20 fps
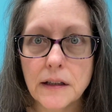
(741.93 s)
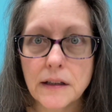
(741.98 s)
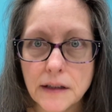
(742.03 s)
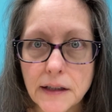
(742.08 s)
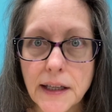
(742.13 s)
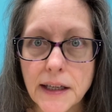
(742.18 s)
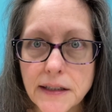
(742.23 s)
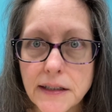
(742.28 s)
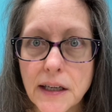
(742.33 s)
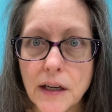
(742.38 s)

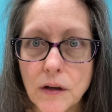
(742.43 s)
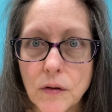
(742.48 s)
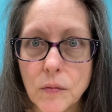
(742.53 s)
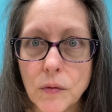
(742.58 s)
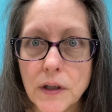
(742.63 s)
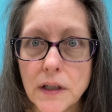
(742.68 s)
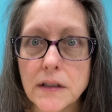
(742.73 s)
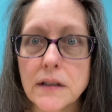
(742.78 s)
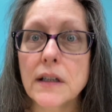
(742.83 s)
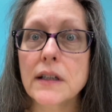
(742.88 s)
That's how it
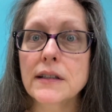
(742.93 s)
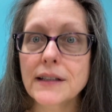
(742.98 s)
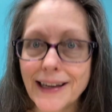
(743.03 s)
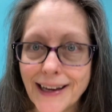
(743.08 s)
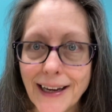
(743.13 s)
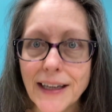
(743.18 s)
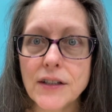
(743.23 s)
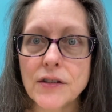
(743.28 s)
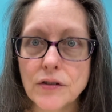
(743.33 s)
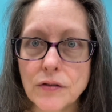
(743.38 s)
was, because
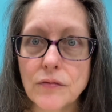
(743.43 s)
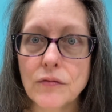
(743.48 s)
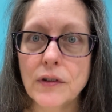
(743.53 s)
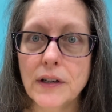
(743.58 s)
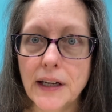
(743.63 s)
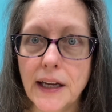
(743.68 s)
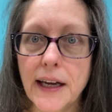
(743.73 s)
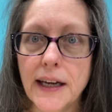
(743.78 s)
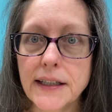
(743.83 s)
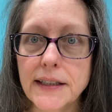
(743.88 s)
I just
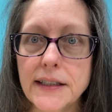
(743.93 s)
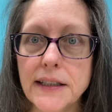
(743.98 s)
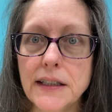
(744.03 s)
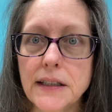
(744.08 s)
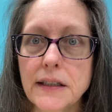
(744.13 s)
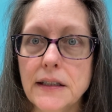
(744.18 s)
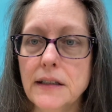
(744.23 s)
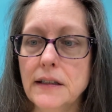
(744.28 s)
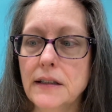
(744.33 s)
reacted.